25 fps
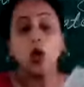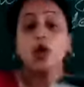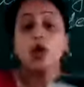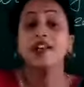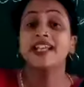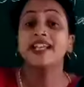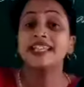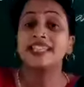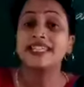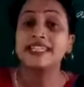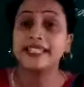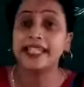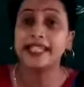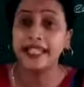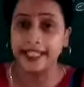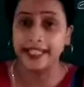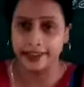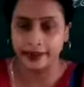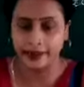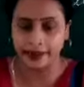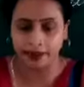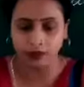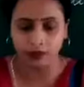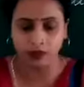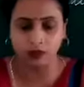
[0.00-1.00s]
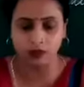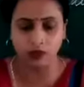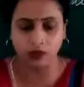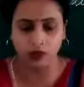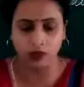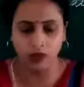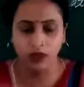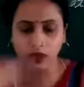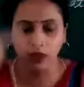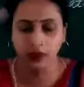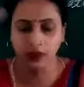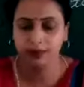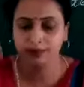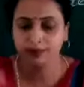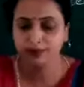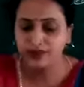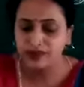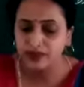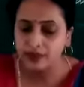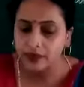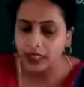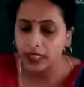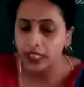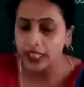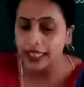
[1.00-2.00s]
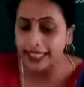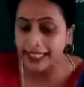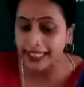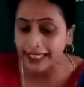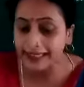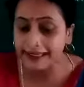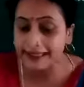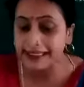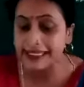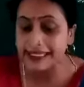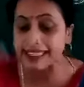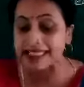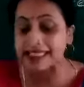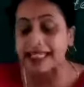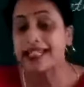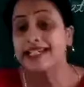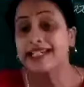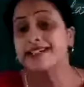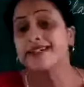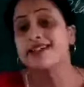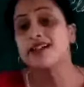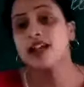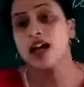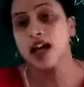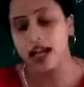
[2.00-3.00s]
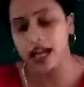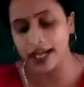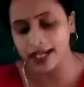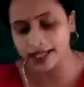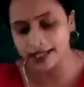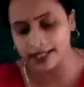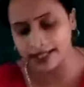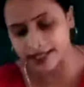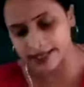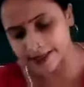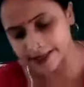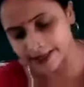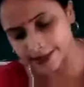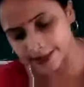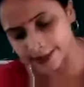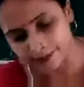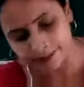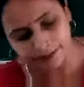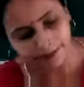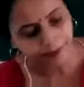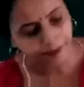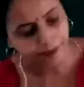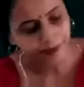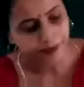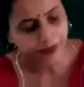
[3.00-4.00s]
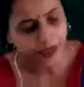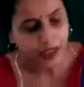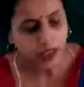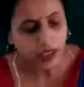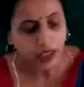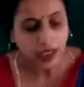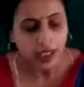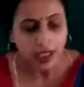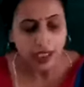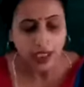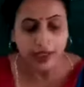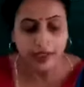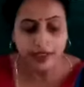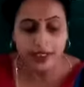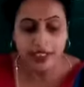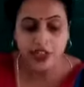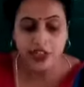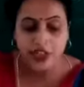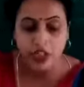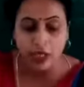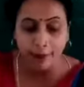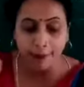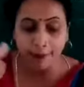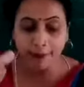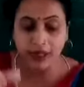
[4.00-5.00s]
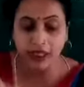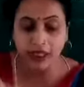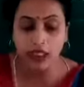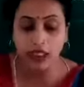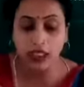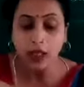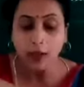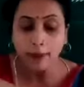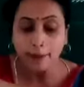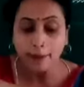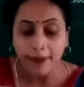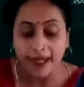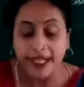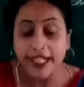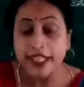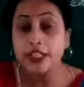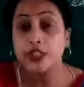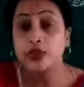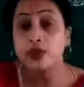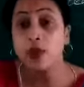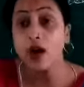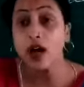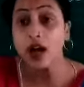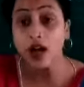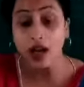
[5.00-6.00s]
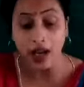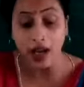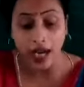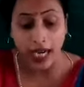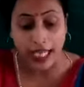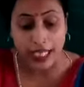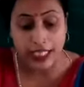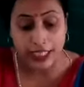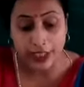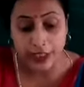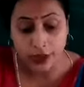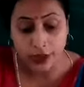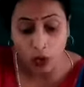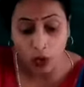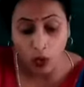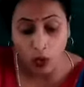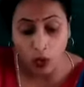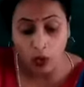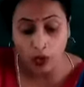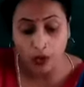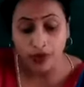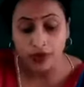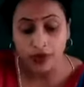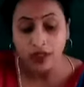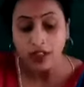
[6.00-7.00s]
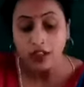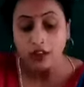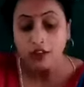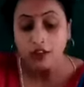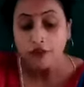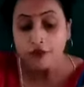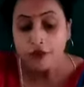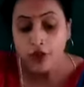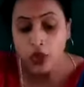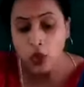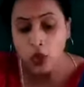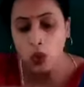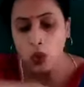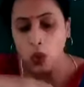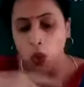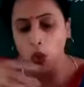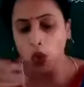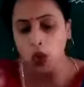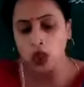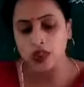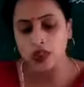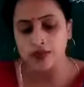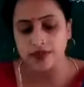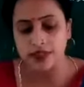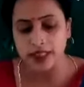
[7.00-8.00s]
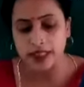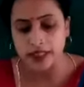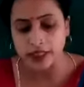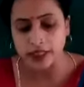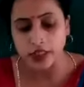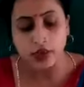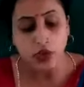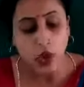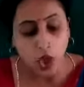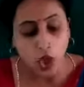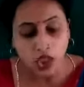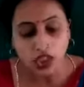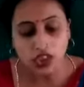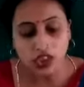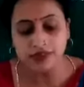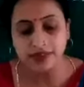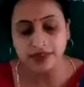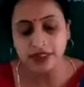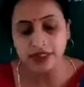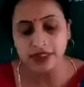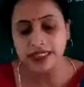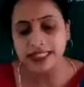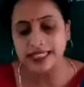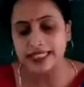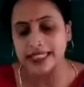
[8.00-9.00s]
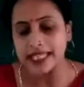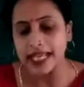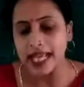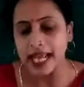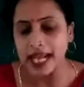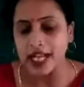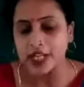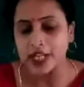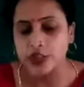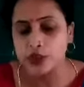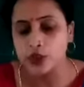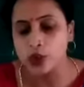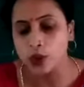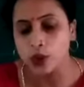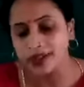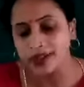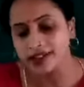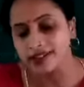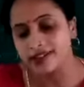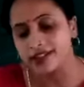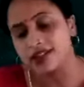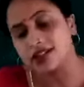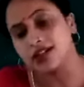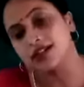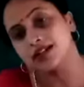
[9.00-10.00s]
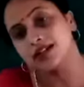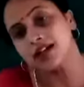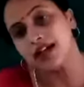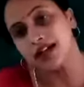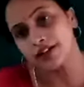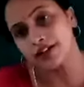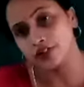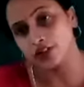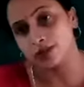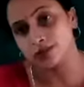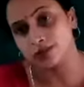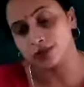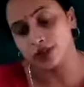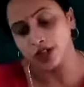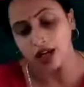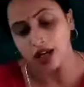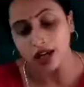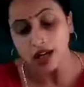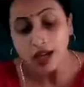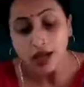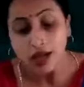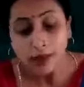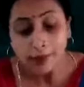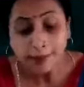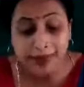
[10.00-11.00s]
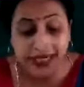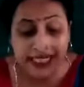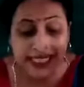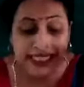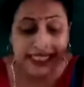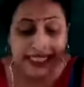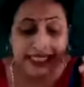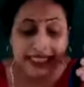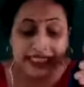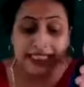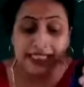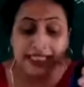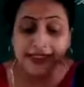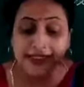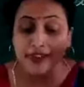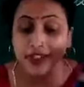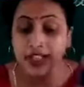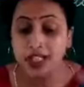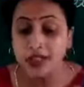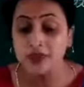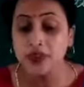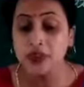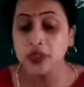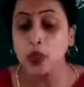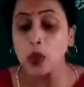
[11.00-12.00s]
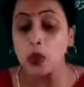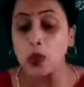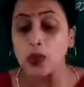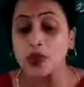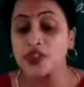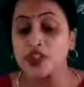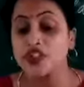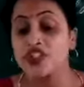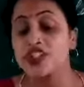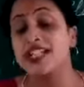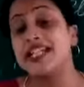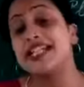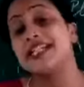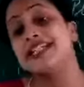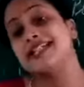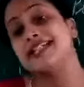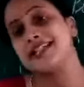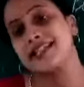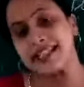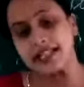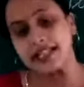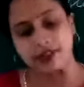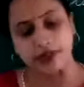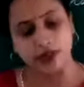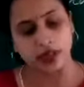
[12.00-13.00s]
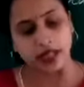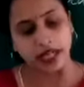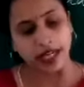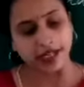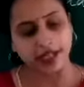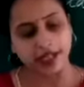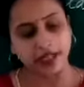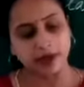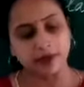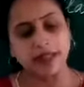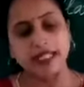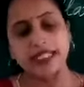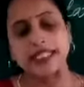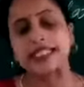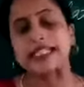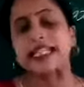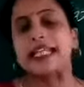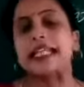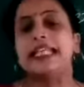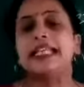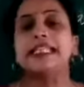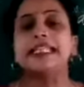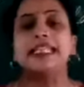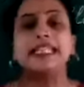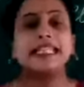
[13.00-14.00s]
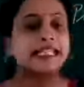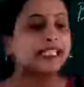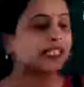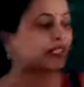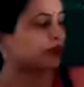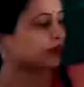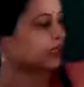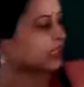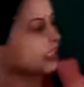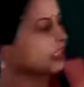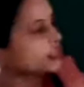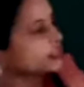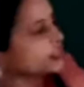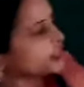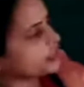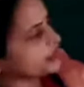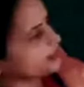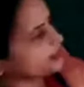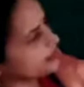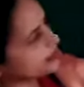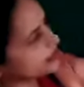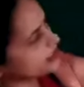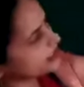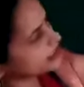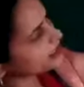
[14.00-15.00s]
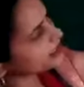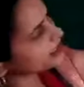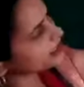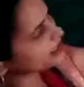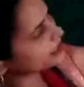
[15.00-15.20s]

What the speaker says: originate in the Central Highlands, in the Chambal, Betwa and so on, flow onward, northwards and join the Ganga and Yamuna. Means the river originates in the Central Highland. Means in this region, this is the